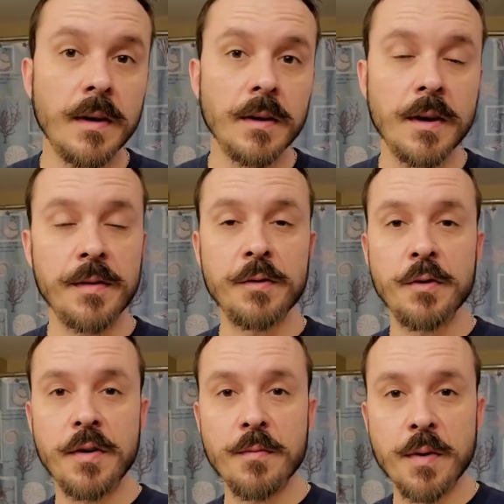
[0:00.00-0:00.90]
Good
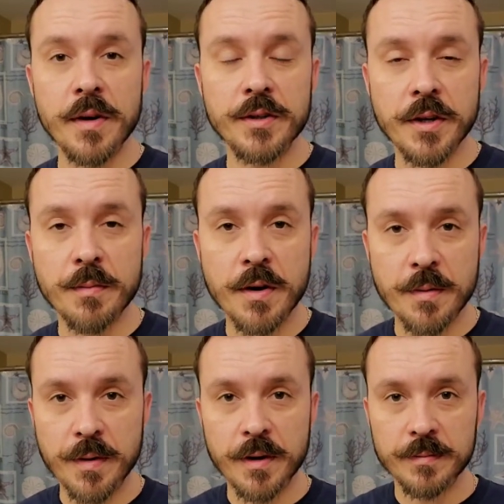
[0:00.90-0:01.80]
afternoon, everybody. John
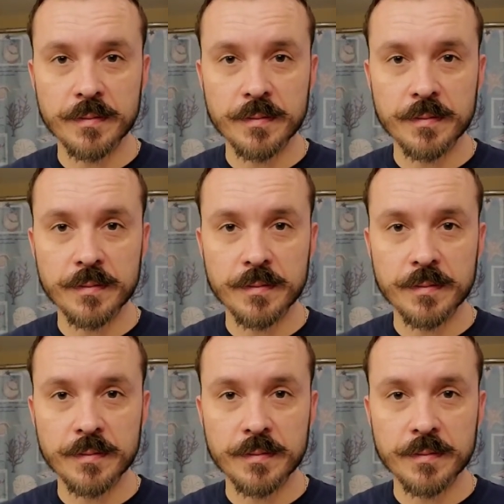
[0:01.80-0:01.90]
Bonham here,